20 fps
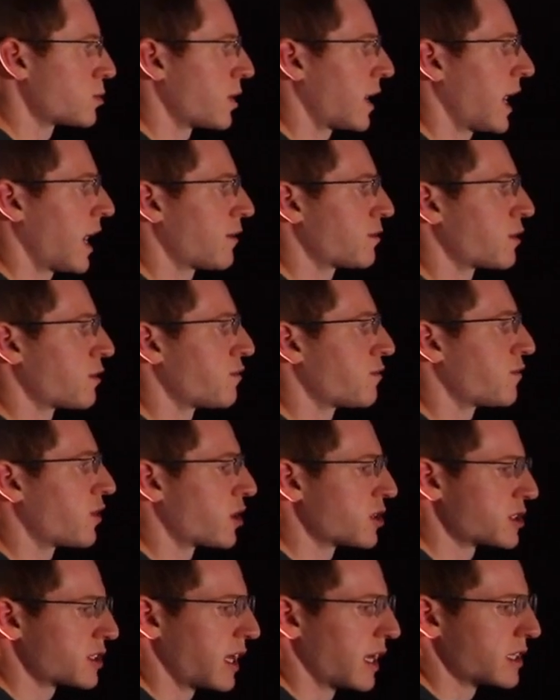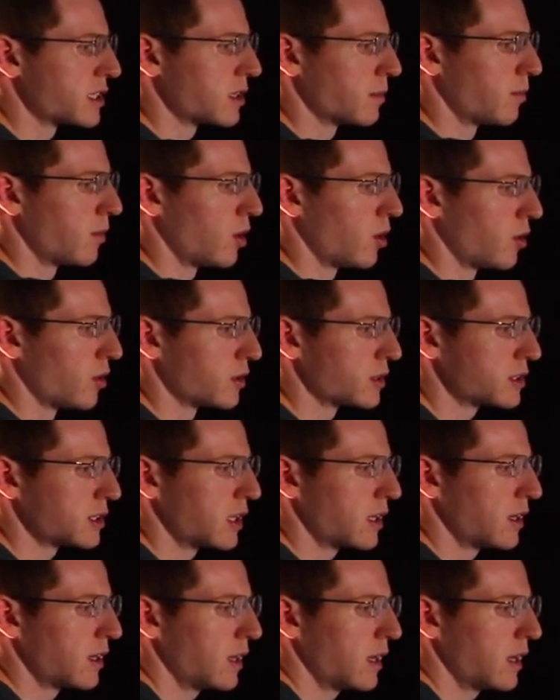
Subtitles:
we have to first get to moles.